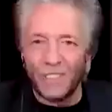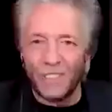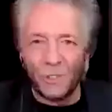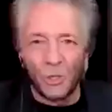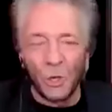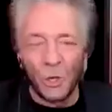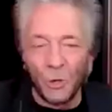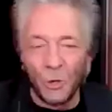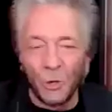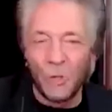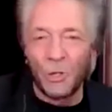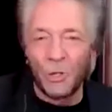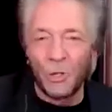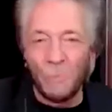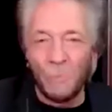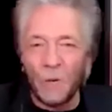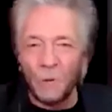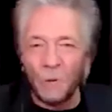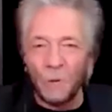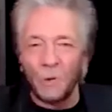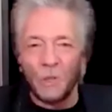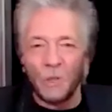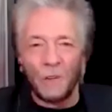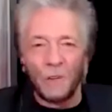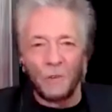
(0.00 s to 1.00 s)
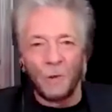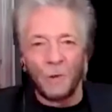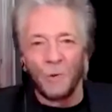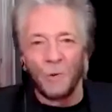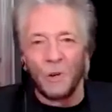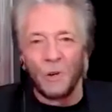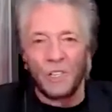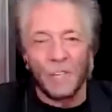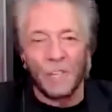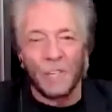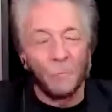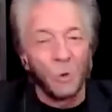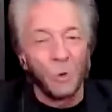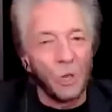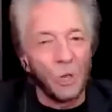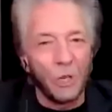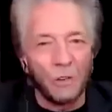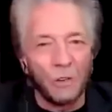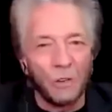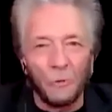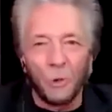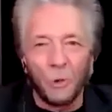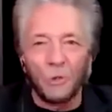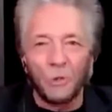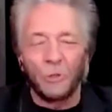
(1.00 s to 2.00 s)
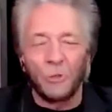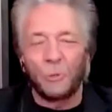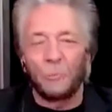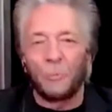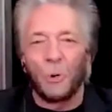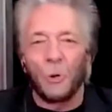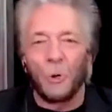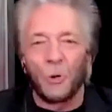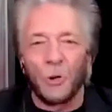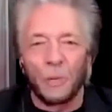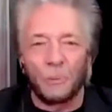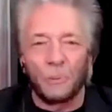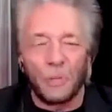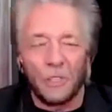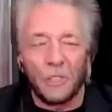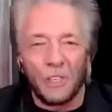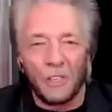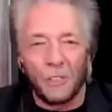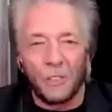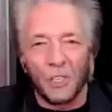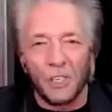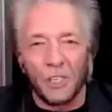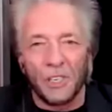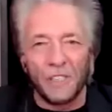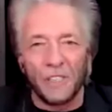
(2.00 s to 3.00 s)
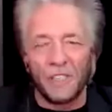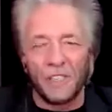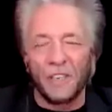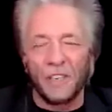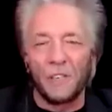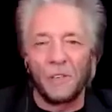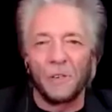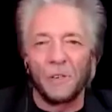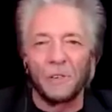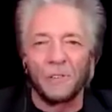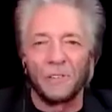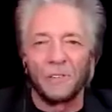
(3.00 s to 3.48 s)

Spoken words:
to be with everyone. I'm really looking forward to this program today, John. Thank you.